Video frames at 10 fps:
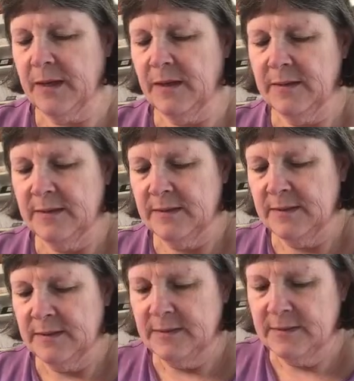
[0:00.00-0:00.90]

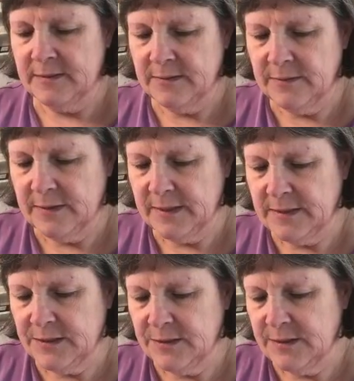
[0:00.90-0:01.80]
So
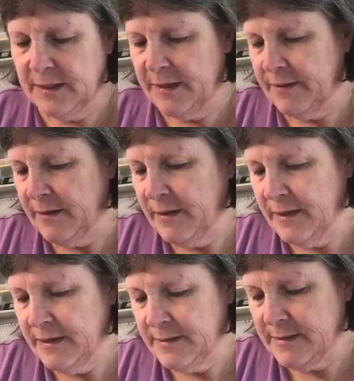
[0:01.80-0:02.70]
let's just add
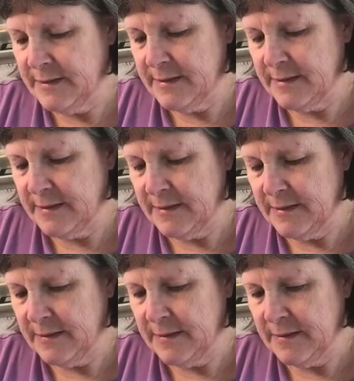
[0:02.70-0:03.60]
this.
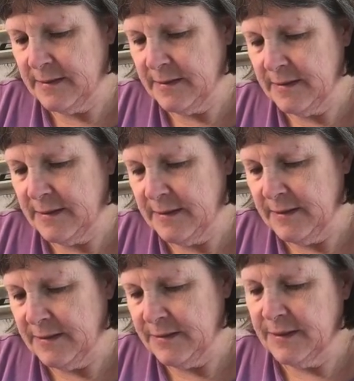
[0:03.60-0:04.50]

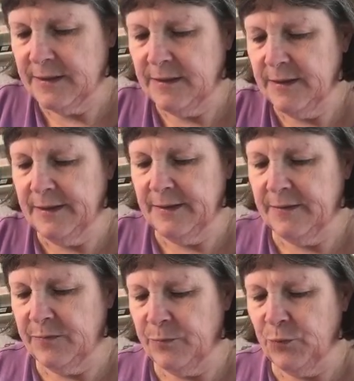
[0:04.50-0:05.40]
Let's get a
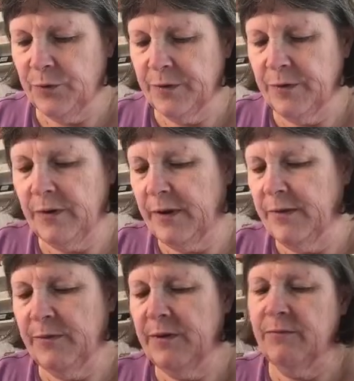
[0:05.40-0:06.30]
nice border all
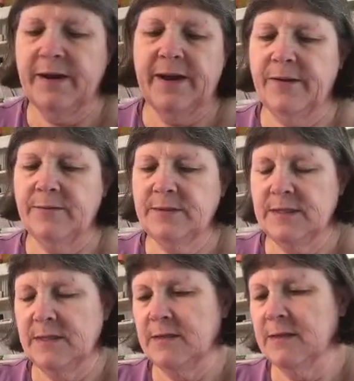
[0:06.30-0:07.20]
the way
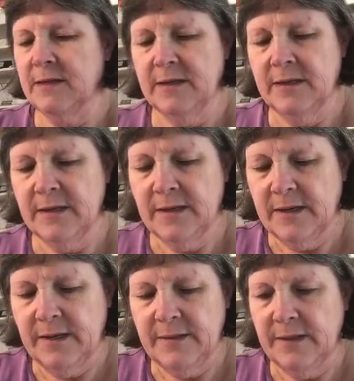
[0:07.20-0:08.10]
around.
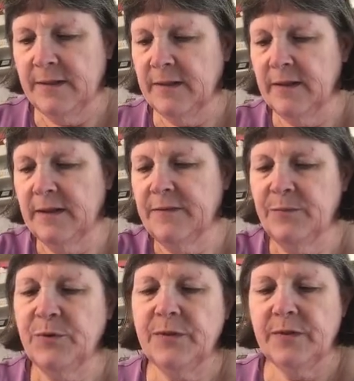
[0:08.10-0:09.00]
And then
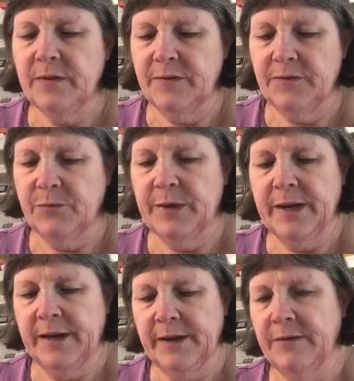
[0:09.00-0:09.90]
let's put this one
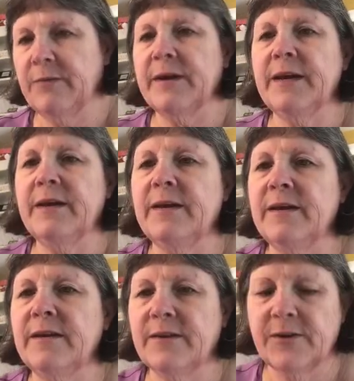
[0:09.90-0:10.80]
on right
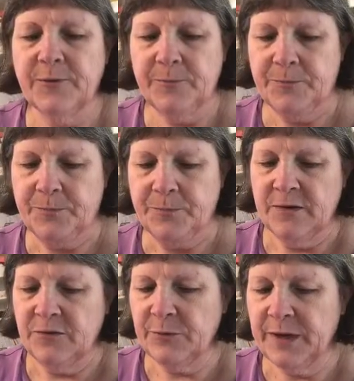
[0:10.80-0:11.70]
here.
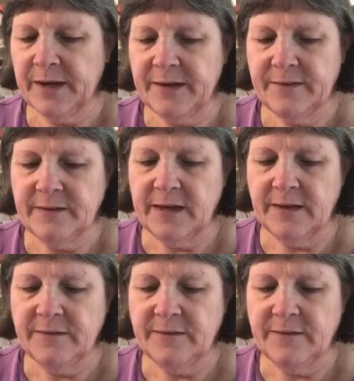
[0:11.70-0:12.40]
So what do you guys think?